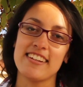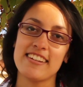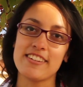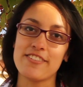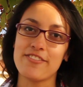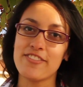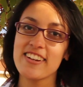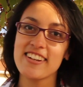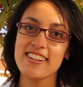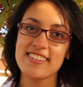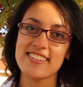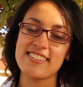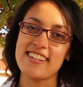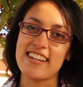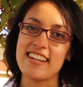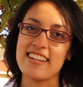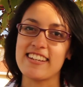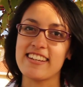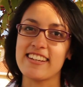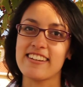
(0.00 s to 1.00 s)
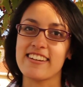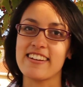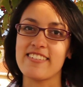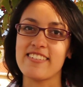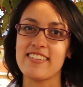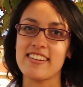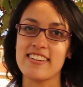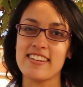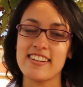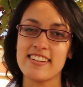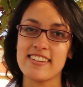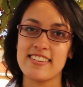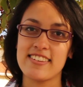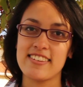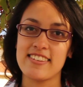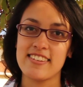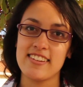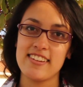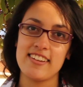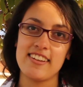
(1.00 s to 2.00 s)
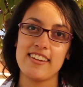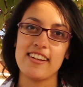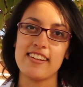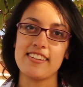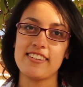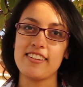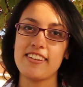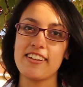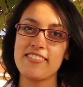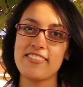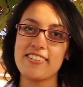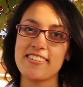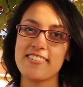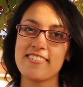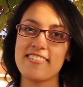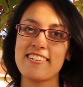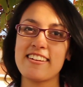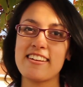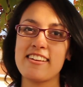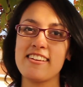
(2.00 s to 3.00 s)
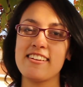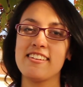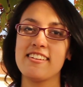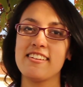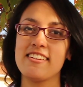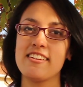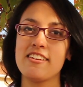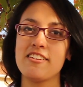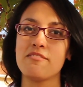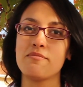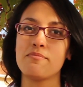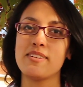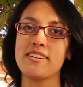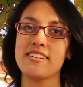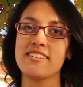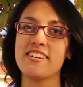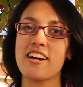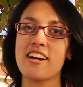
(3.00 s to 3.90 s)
It's very entertaining. I mean, it's a love story, but it's